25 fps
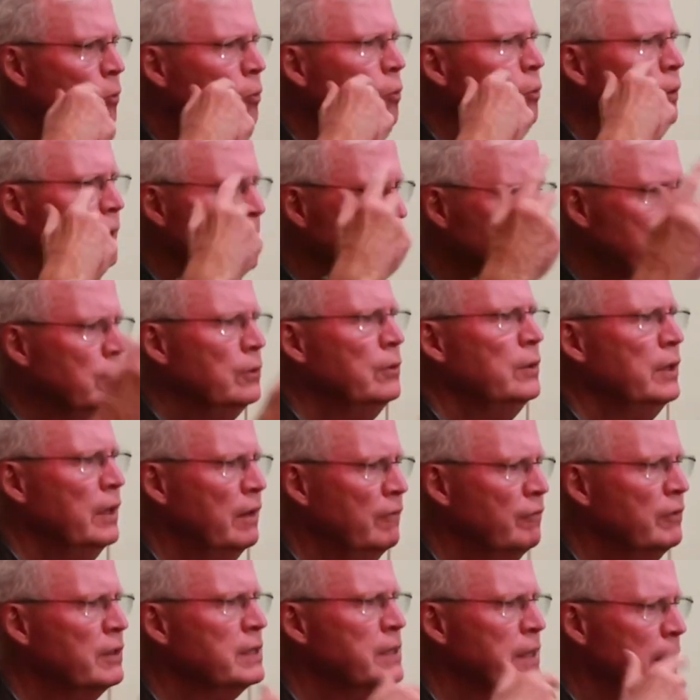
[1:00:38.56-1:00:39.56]
we do
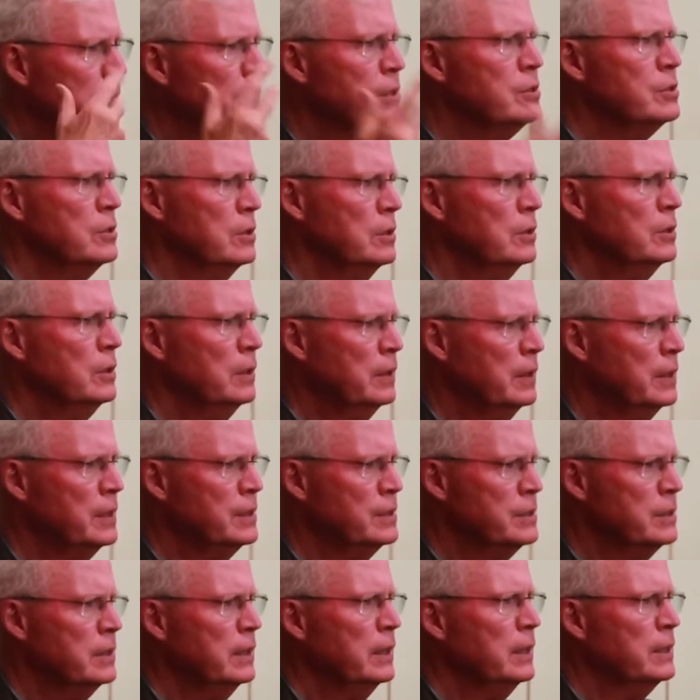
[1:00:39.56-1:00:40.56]
give attention to
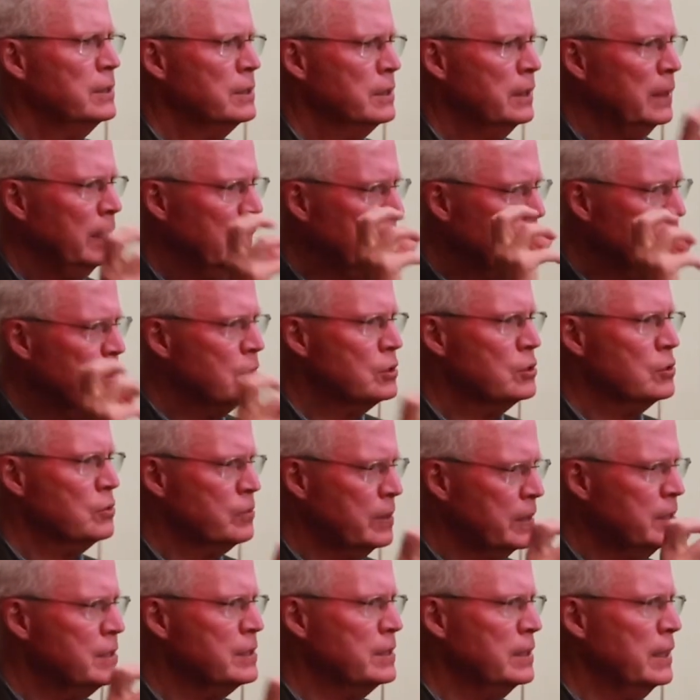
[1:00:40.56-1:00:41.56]
these things. In the
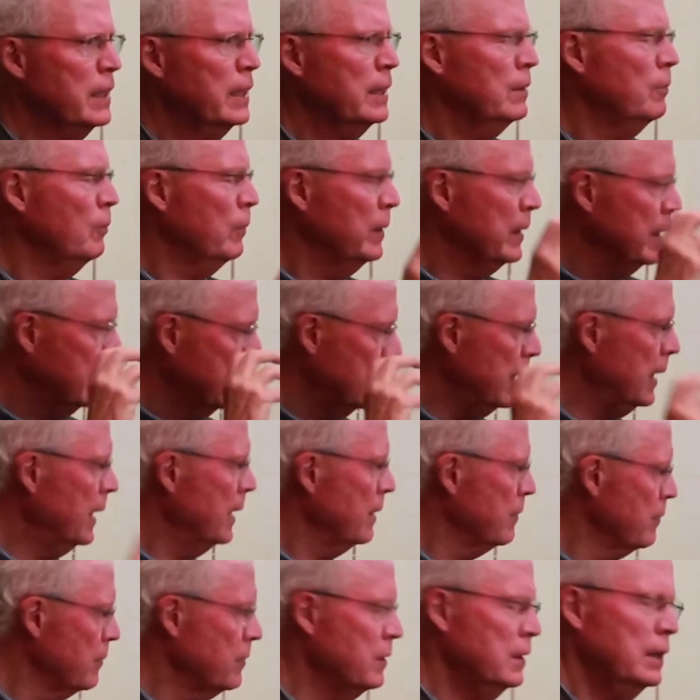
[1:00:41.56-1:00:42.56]
stress state, we
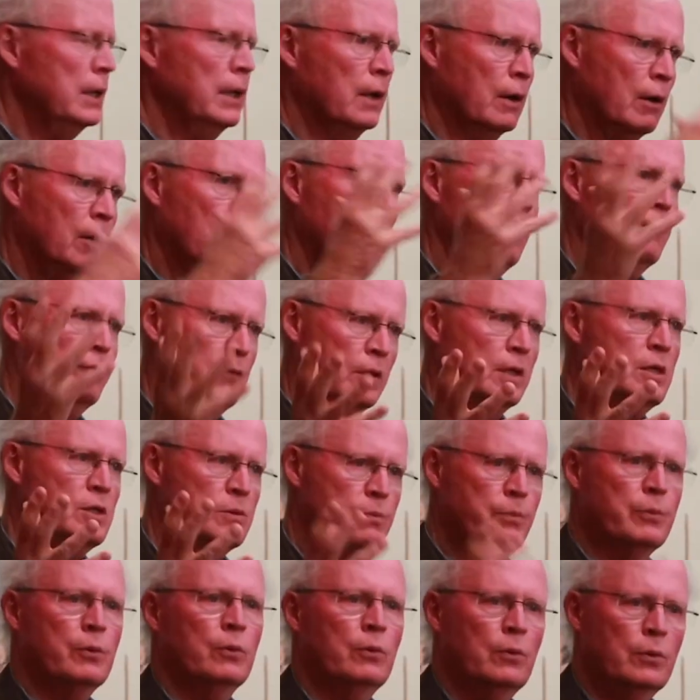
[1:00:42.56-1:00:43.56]
can't think of
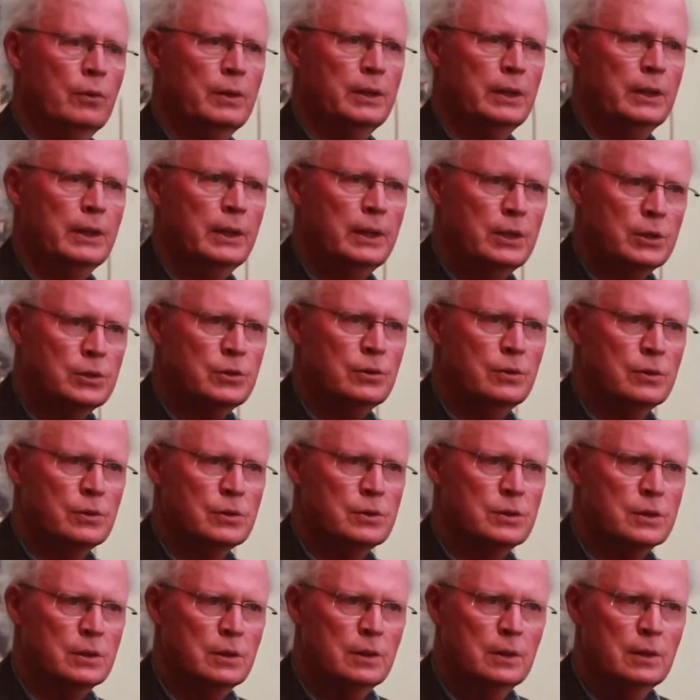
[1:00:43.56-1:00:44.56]
these broad
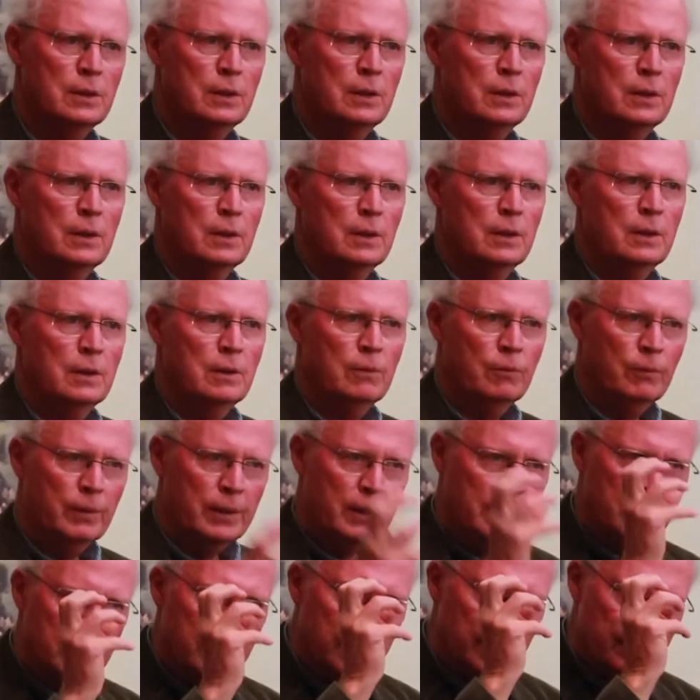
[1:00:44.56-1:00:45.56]
issues.
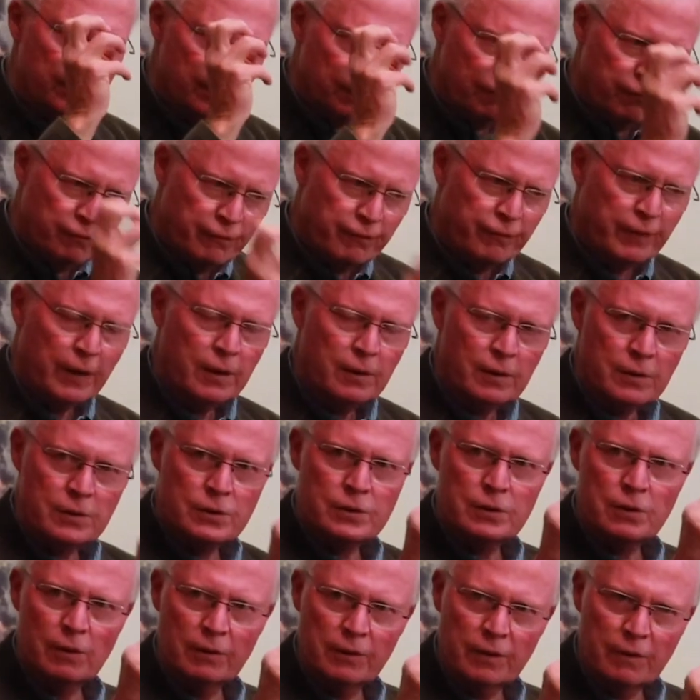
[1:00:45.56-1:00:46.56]
We get
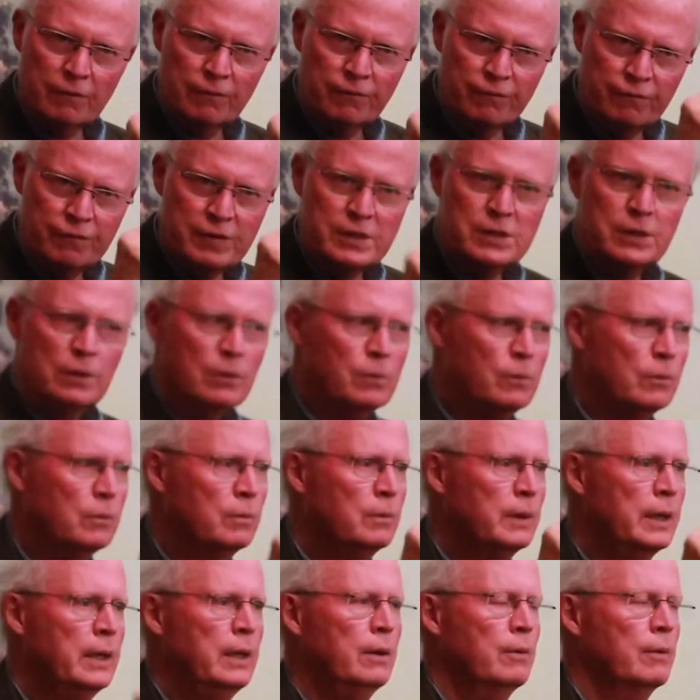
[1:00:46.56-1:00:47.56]
focused on the
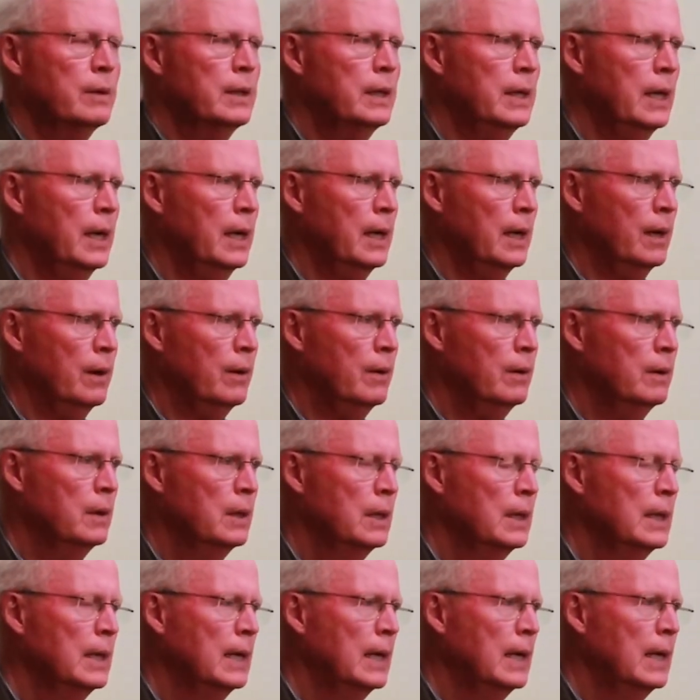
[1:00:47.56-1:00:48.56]
physical here and now.
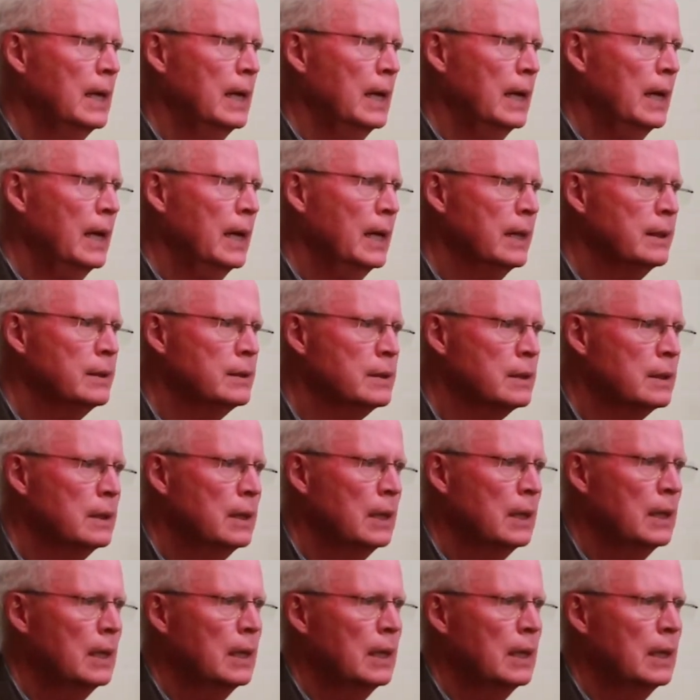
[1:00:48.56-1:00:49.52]
And